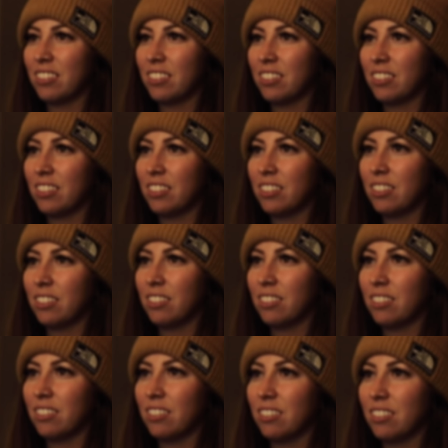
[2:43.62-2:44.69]

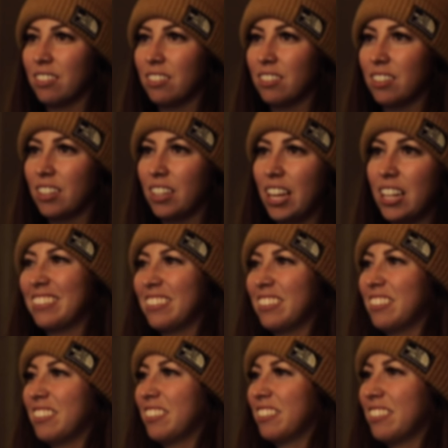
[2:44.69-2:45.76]

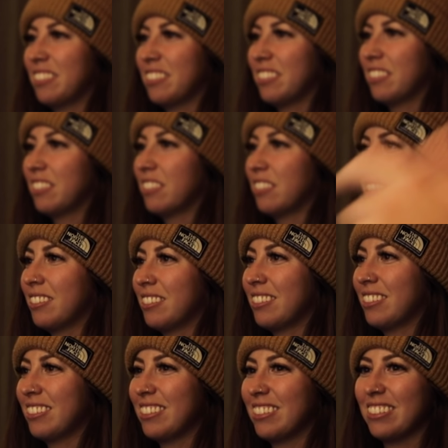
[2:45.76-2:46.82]

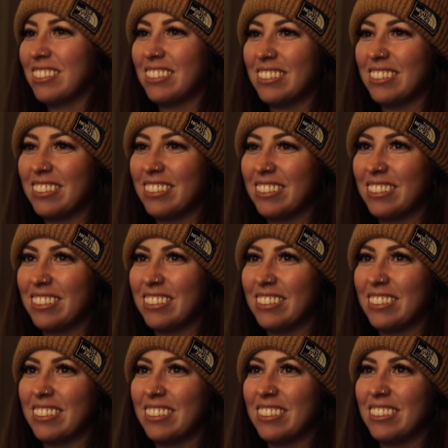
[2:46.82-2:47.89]

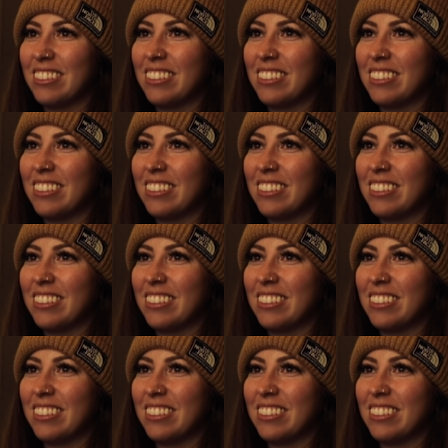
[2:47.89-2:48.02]
No words are spoken by the person on screen.